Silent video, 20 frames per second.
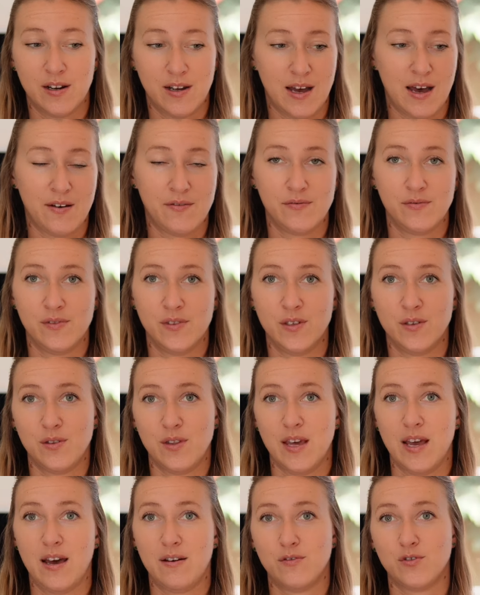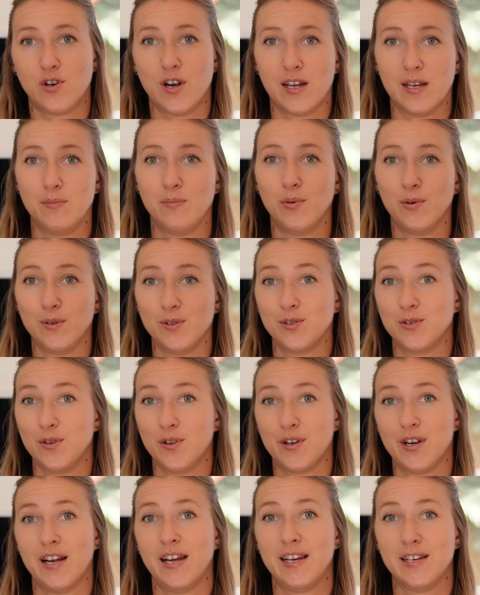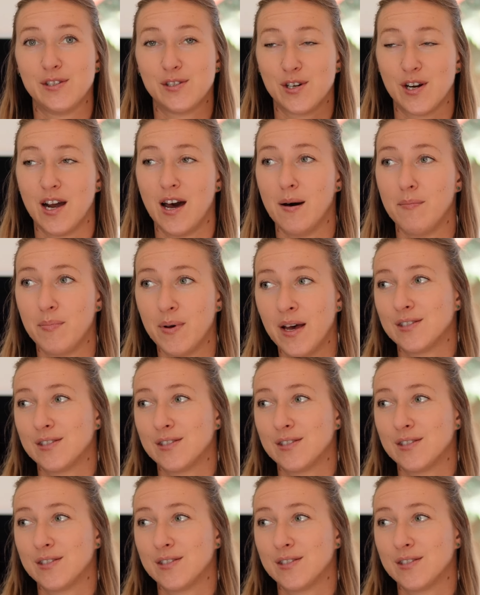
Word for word: have they have trekking poles, so their hands are up.